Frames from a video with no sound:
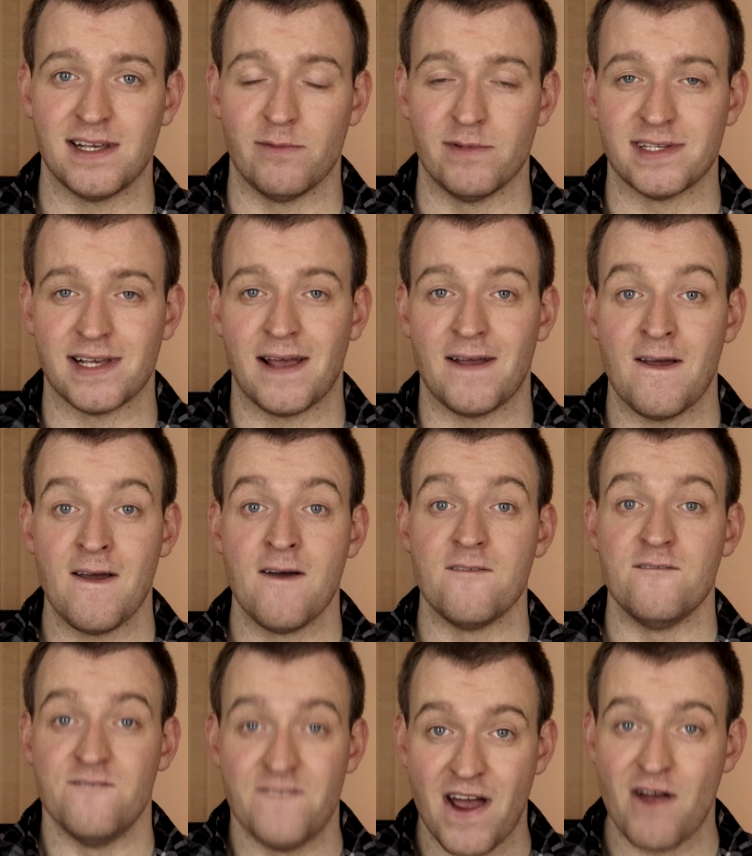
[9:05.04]
It was a
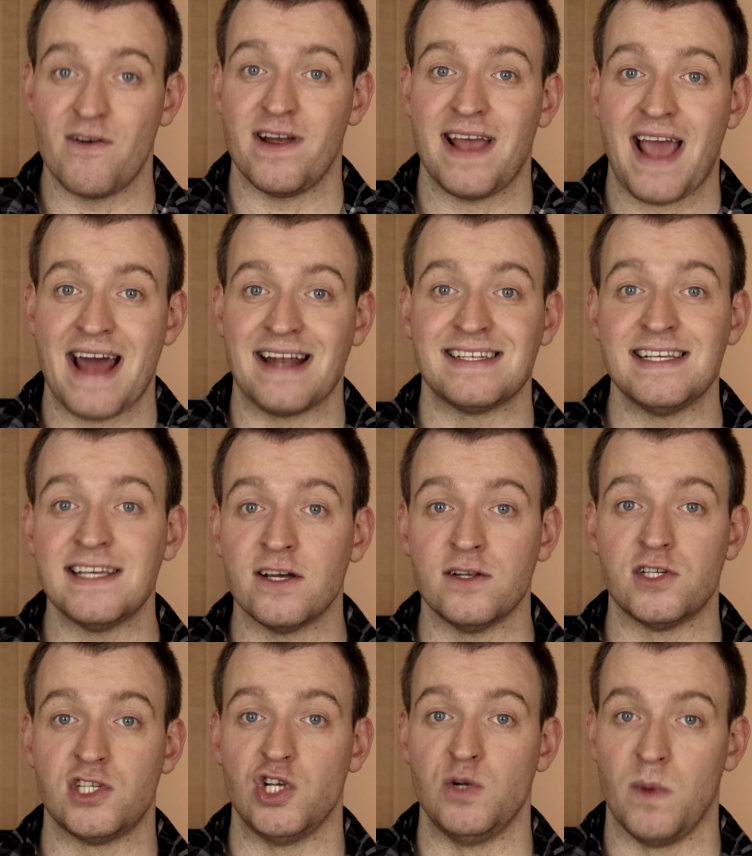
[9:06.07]
very
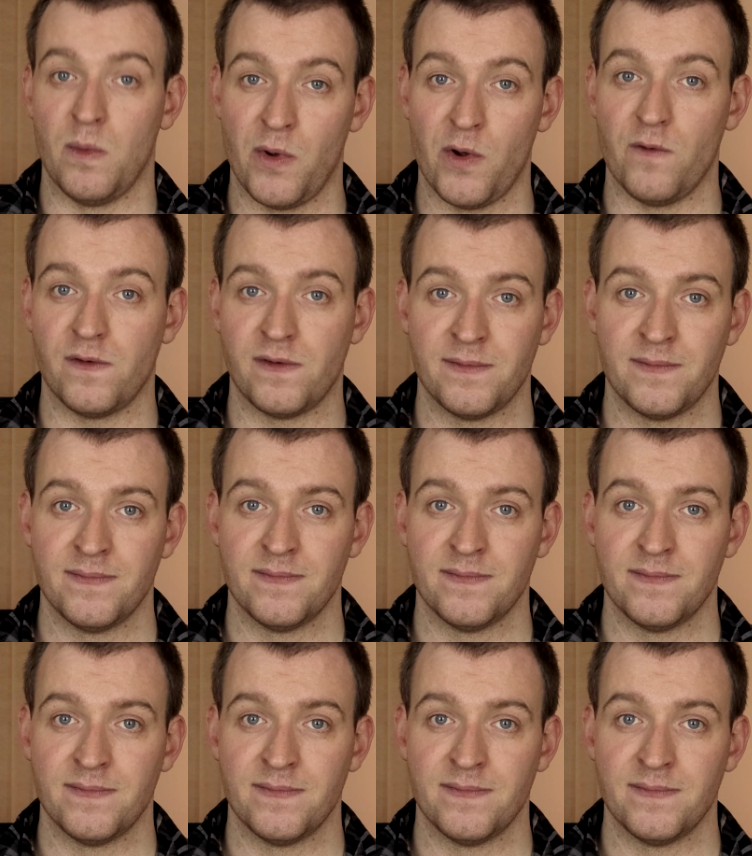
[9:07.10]
anti-consumer move.